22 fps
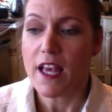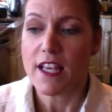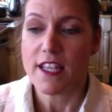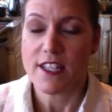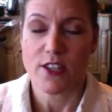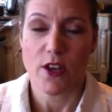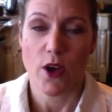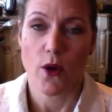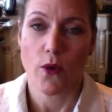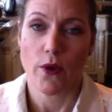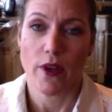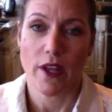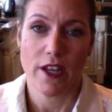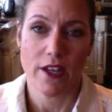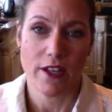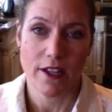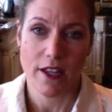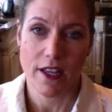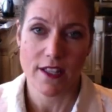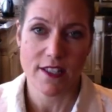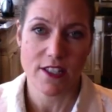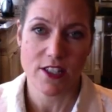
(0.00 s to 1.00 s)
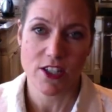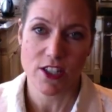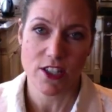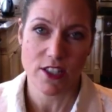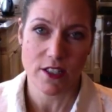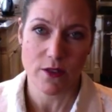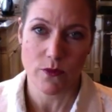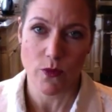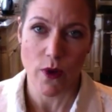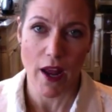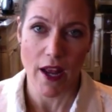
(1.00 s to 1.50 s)
So it's
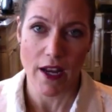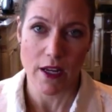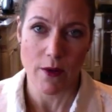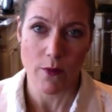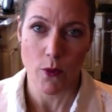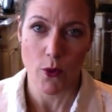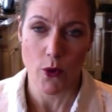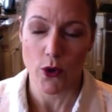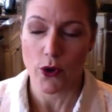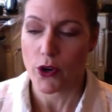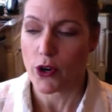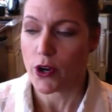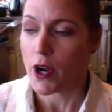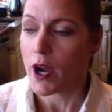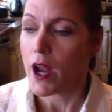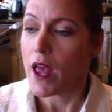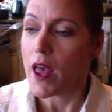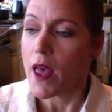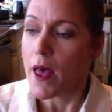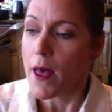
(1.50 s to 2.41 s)
just random order.